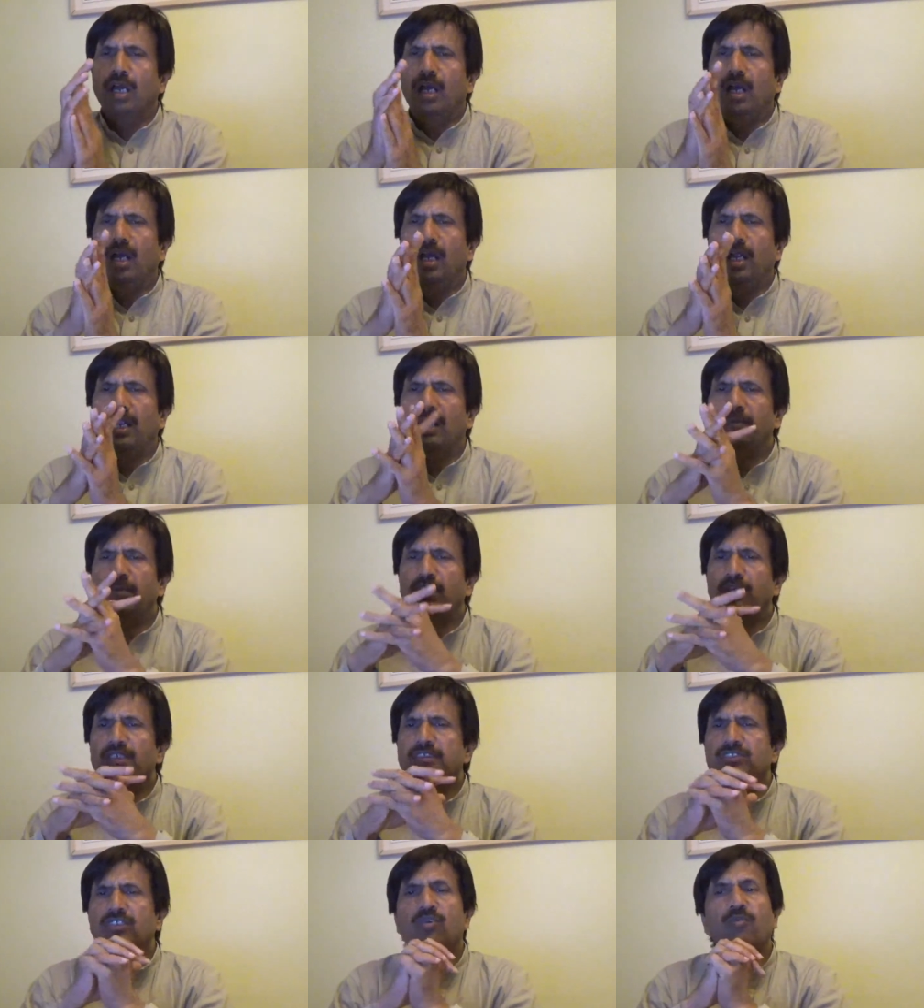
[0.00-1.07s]
Uh,
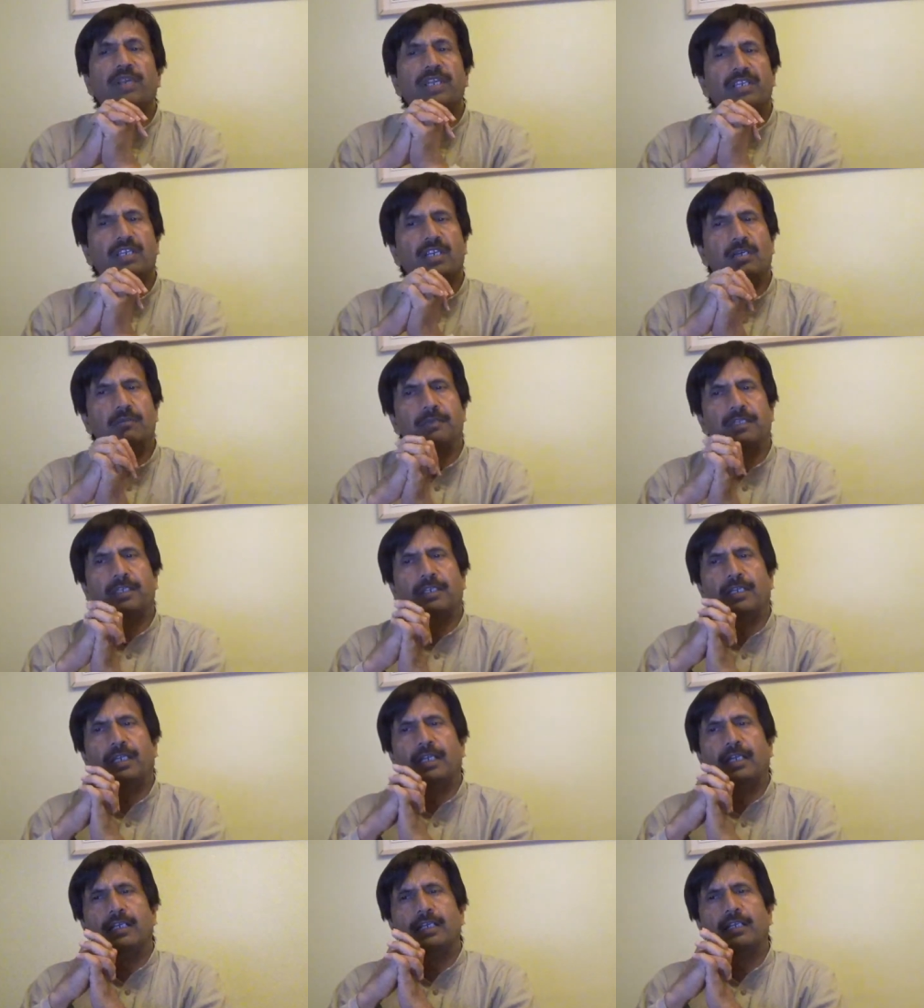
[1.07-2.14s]
hemorrhoids are very common
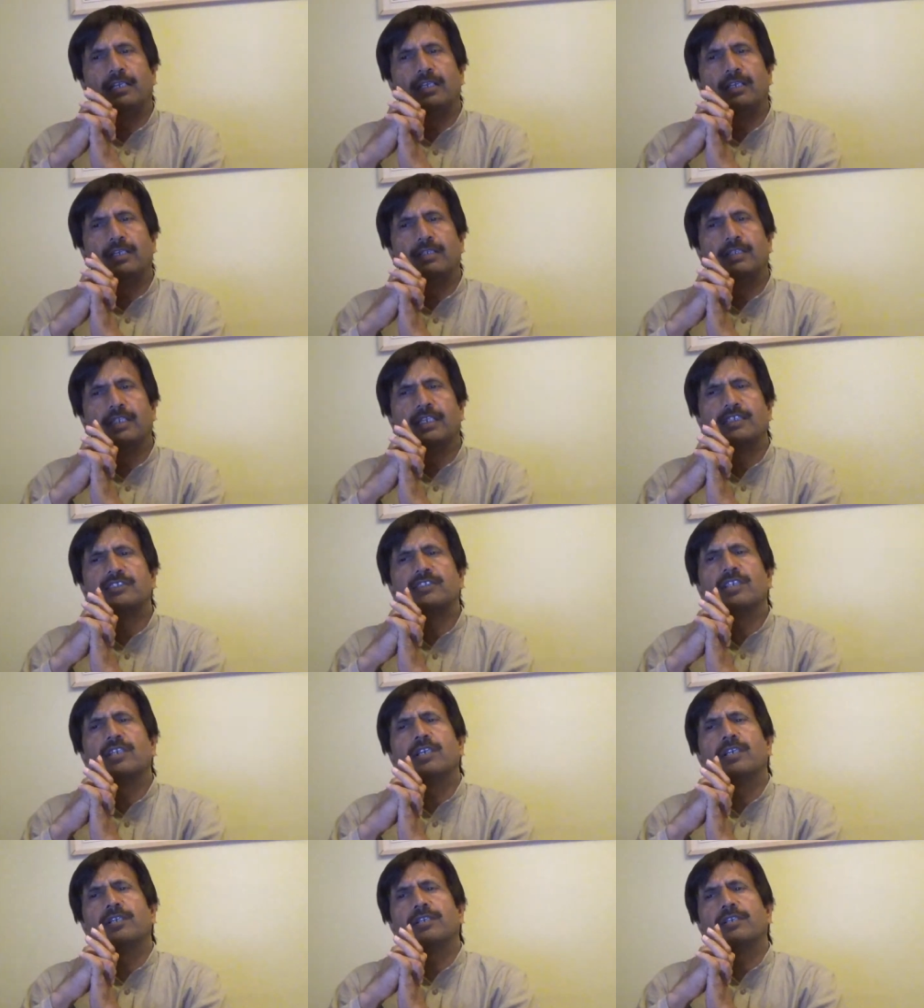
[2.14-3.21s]
and uh, they
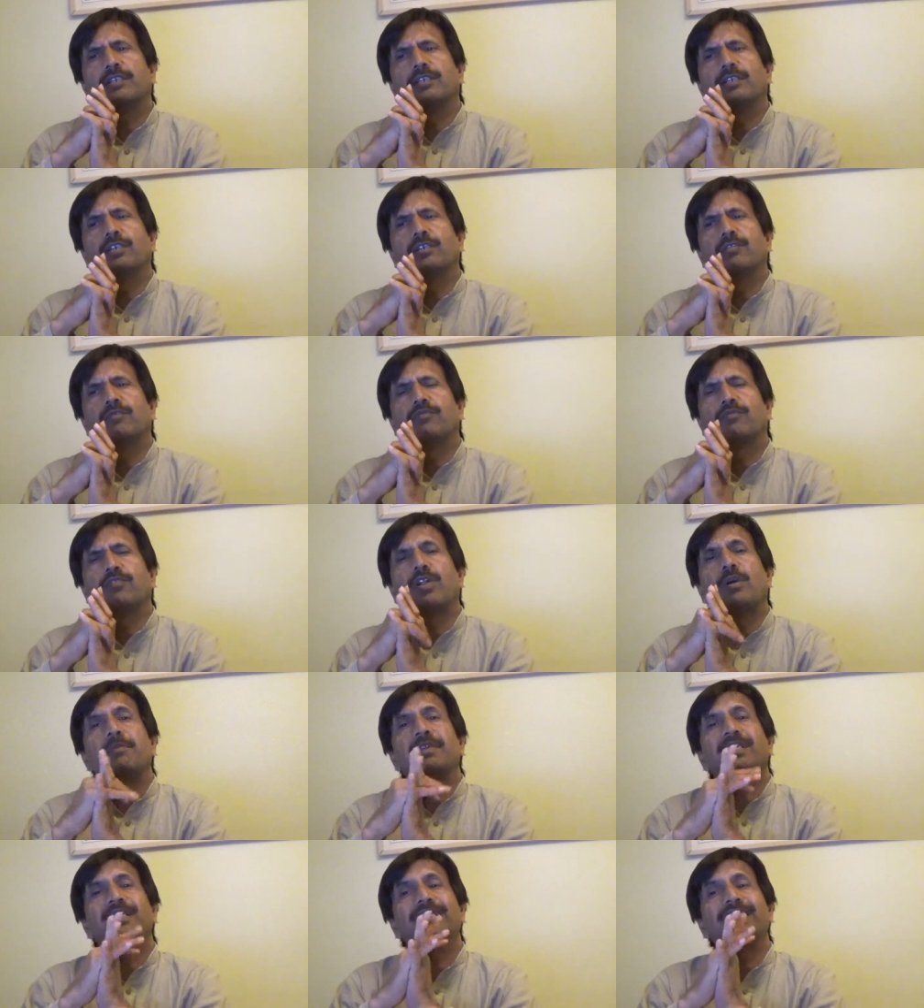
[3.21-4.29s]
result
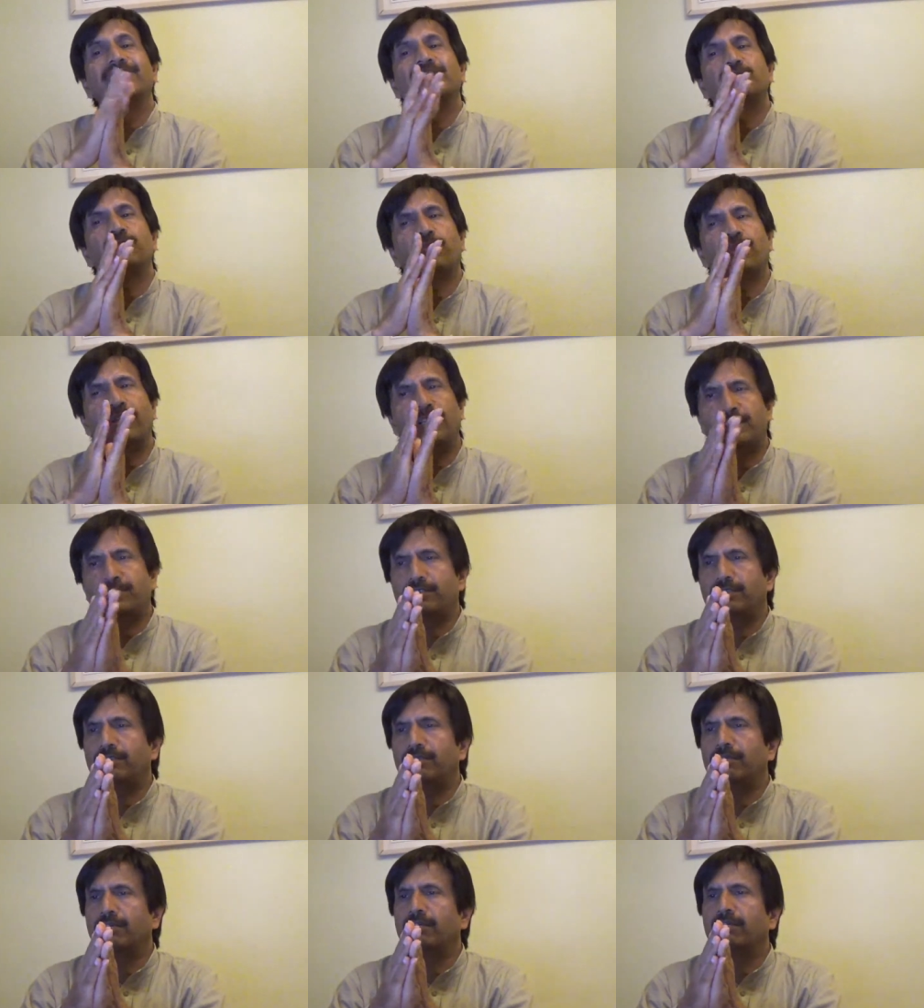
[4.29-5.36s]
from increased pressure
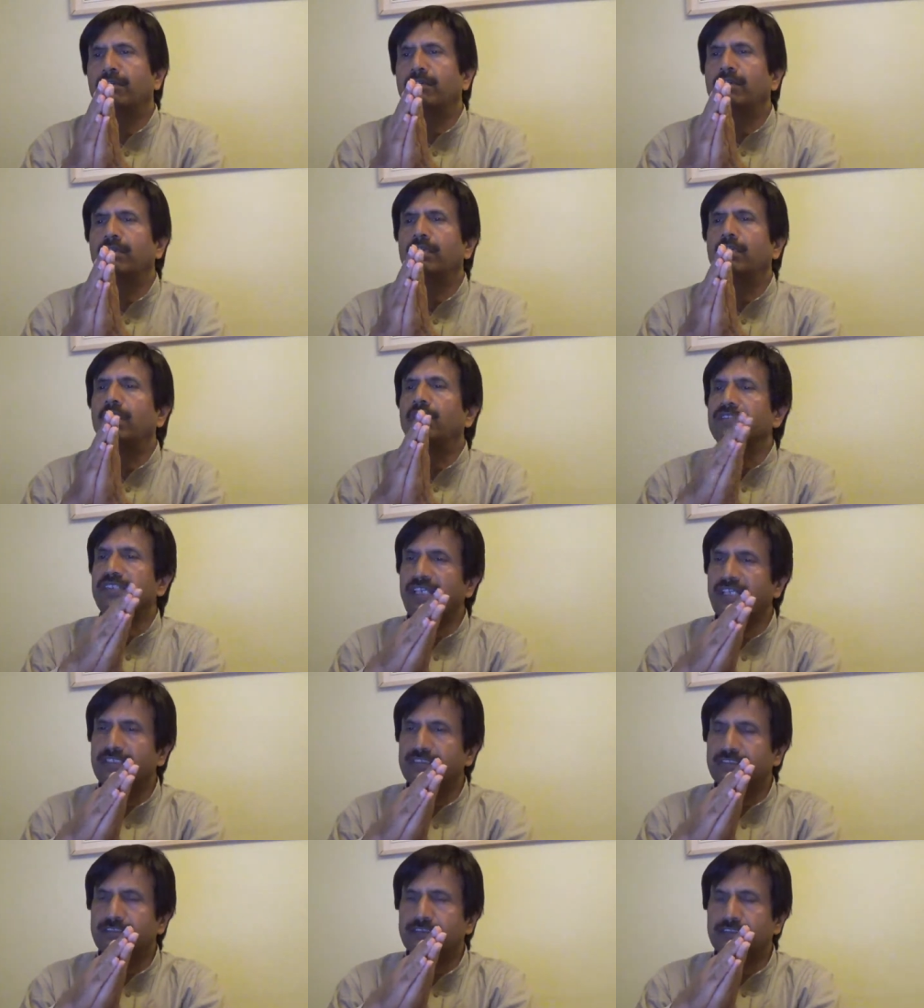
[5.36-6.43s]
on the
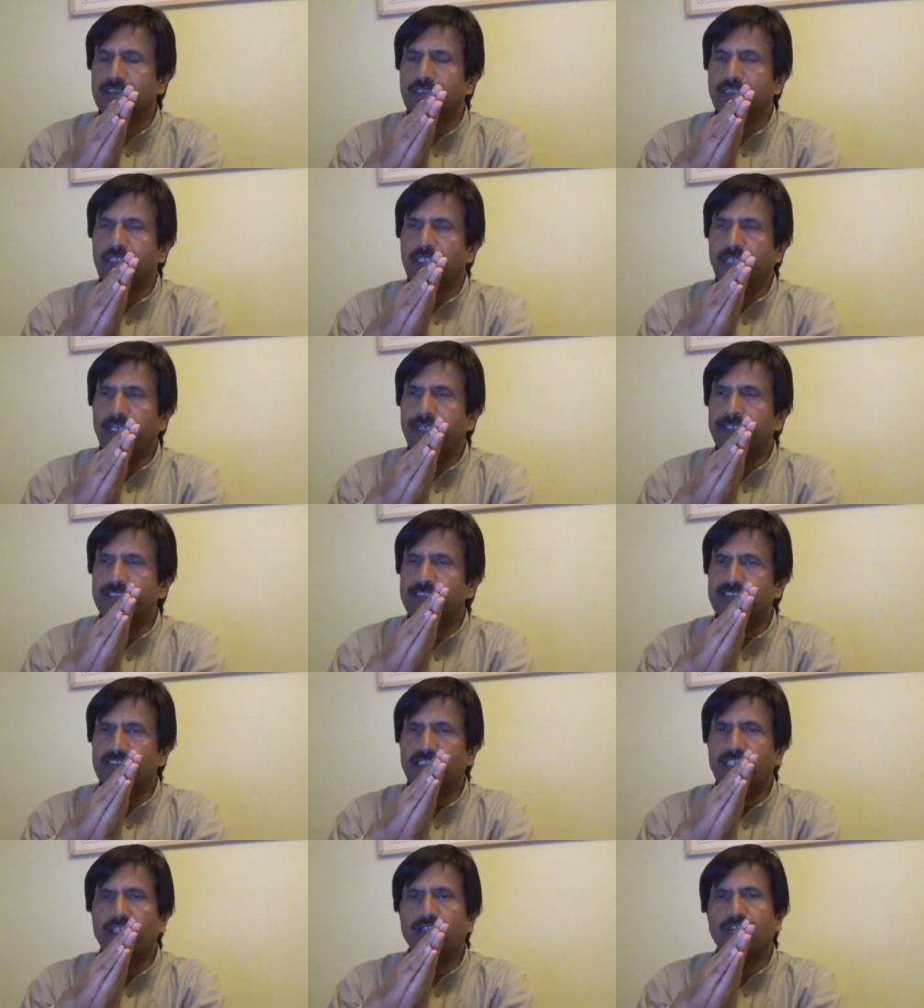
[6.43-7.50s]
anus and
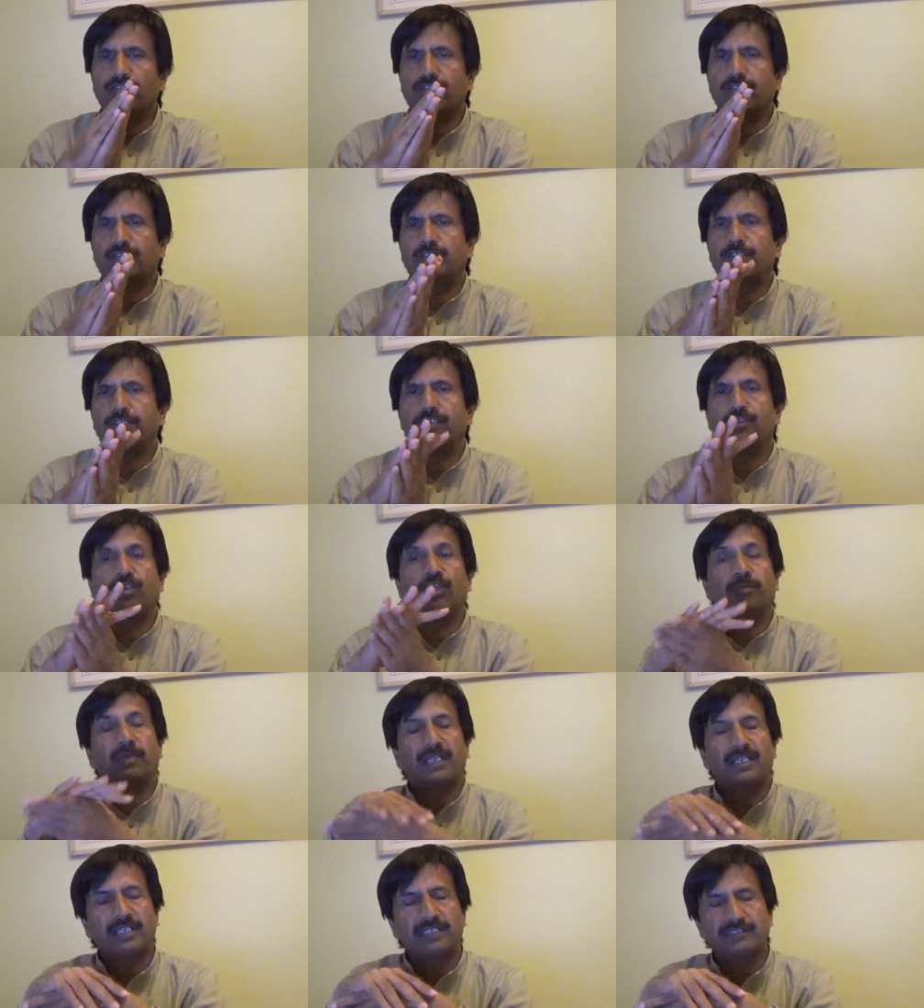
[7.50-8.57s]
this can occur during
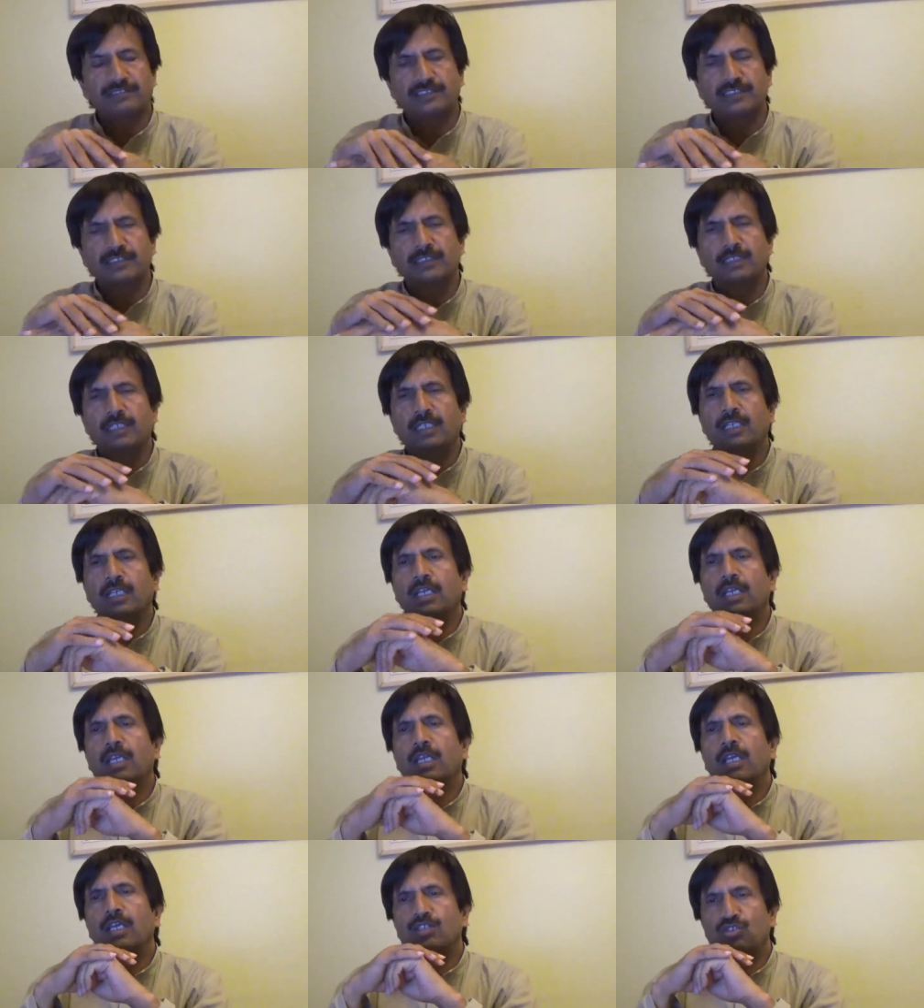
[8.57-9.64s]
pregnancy,
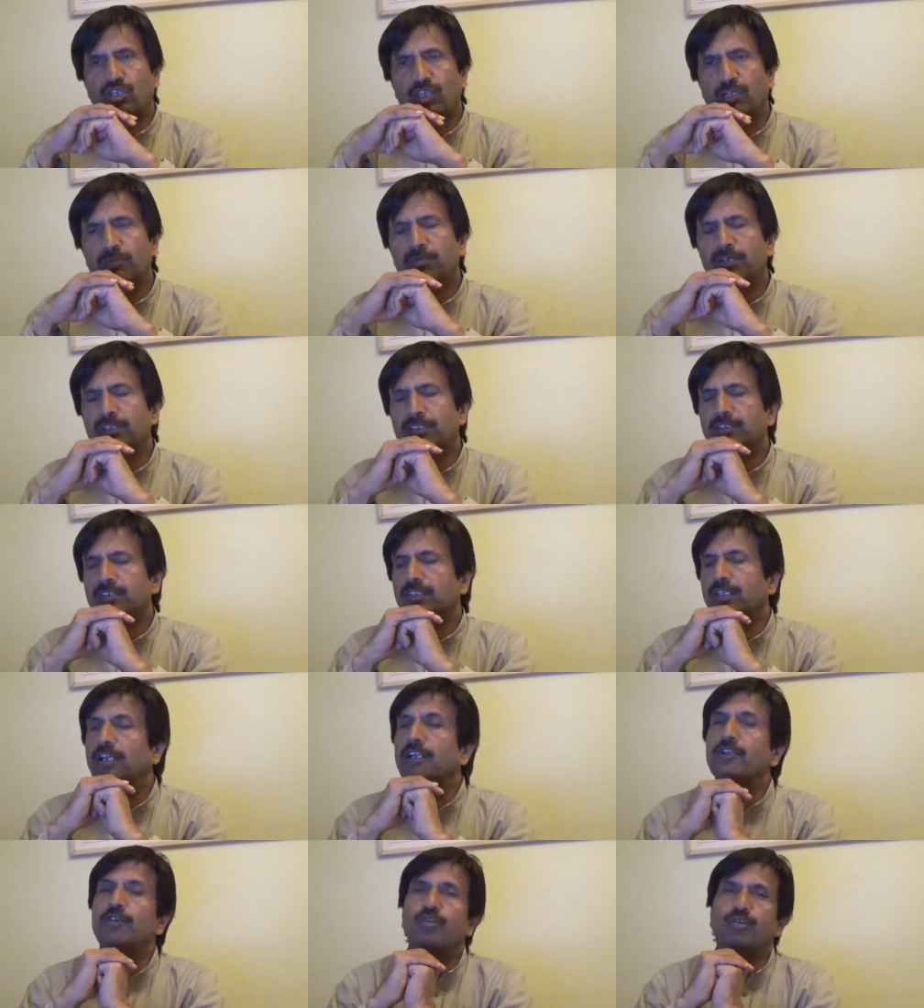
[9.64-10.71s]
childbirth
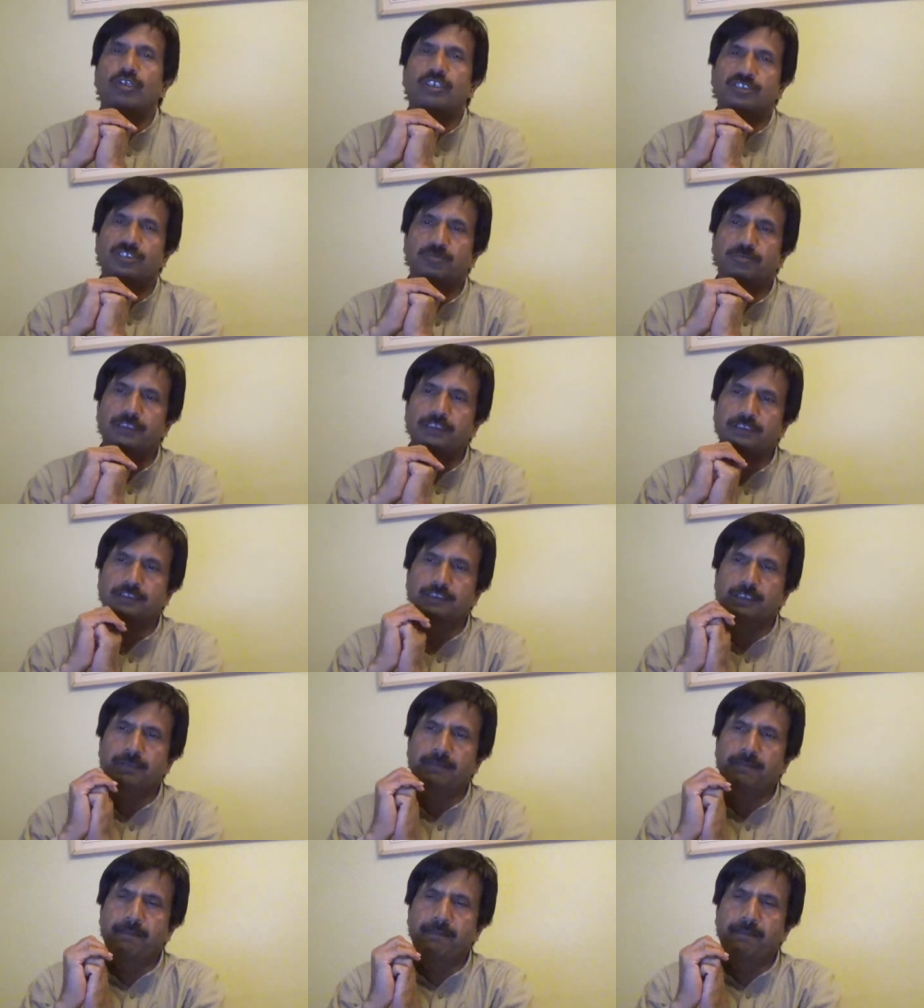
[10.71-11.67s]
or due to constipation.